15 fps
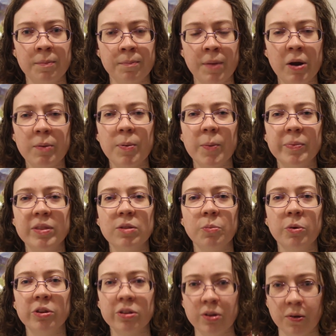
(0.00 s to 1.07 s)
Mary Poppins
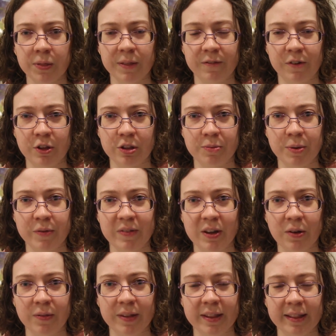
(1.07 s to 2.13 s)
was not the first movie
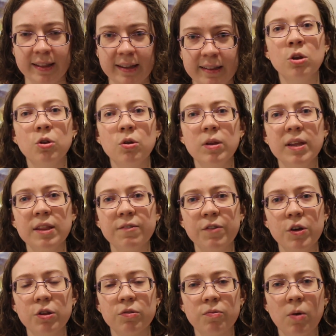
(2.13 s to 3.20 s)
on this list. Julie's
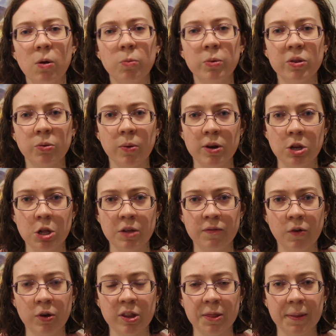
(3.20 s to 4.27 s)
first role was when she
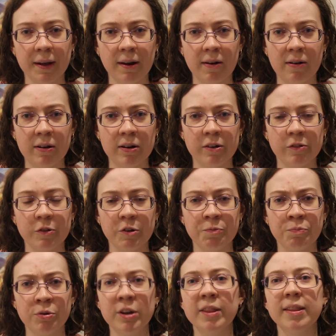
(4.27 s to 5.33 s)
voiced the character
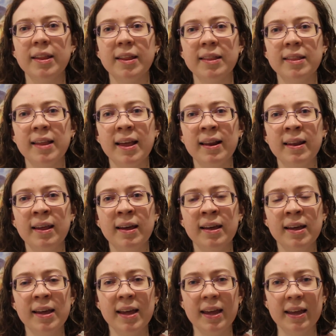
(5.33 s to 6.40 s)
of Princess Zayla
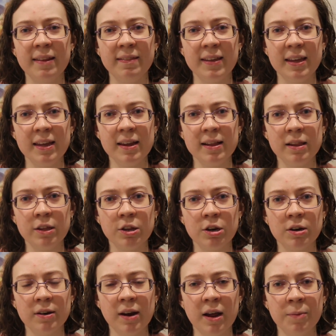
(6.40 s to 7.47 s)
in the English
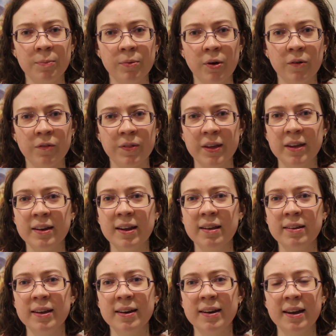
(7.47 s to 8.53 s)
dub of the
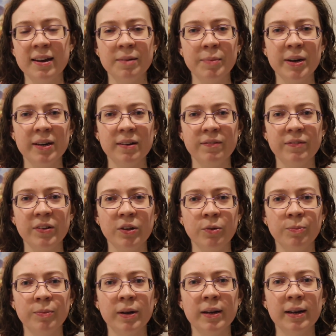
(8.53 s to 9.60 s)
Italian animated
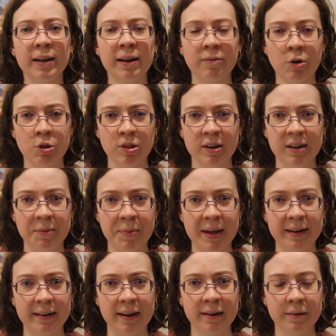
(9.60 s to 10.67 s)
film La Rosa de
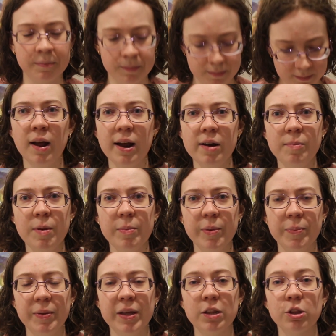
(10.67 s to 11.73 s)
Vanguard. I remember
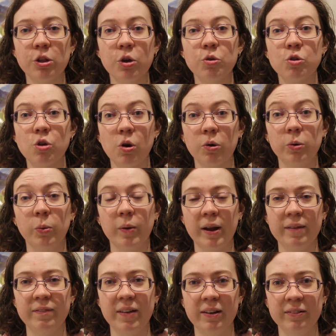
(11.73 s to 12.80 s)
being so shocked when
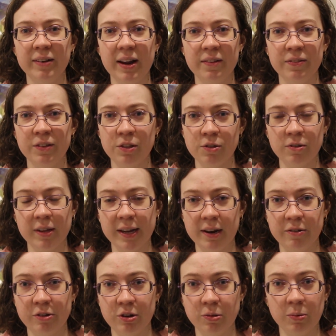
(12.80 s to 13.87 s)
I found out that Julie
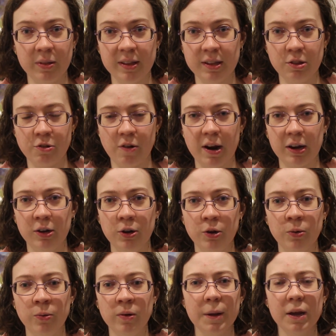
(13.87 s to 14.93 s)
Andrews was in Shrek
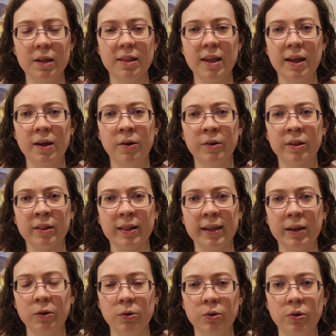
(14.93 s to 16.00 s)
2, because I
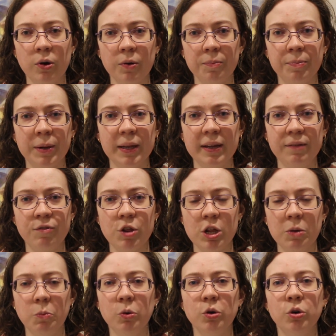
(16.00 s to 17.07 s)
honestly could not believe
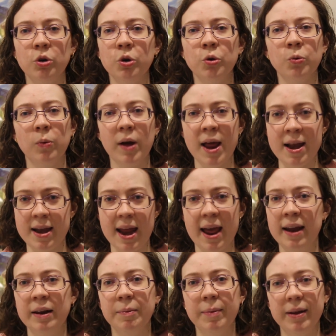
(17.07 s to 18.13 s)
she would do an
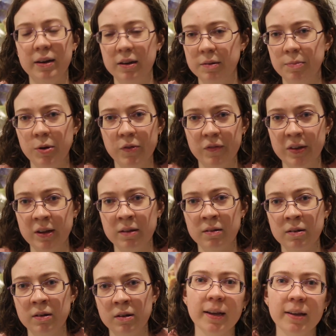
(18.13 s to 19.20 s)
animated movie.
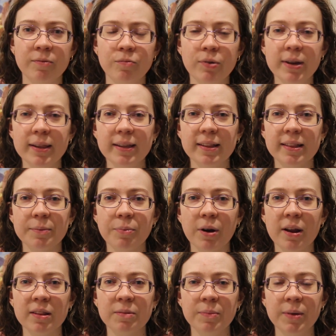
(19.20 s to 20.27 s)
It really
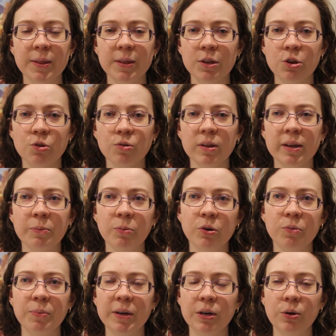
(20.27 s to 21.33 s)
surprised me that Julie
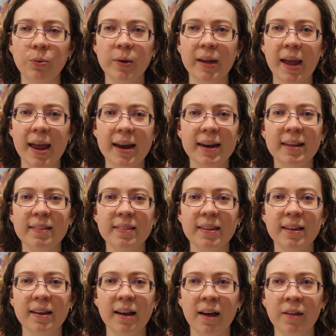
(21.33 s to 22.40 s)
would be doing
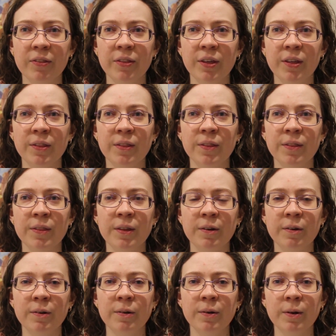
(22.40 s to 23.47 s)
anything other
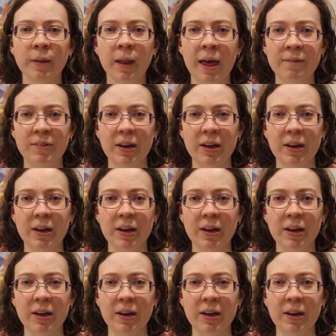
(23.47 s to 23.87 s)
than live